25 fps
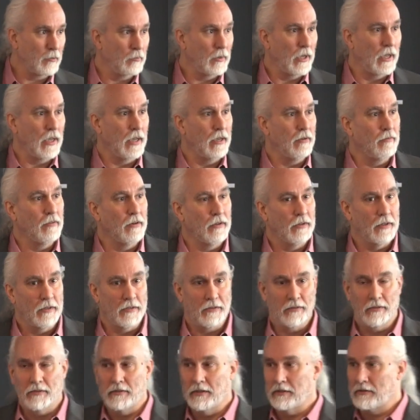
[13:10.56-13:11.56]
behavior
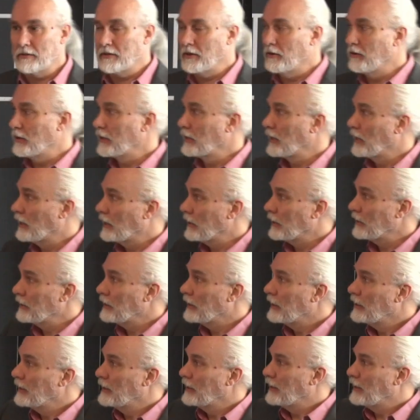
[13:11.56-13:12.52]
that's going on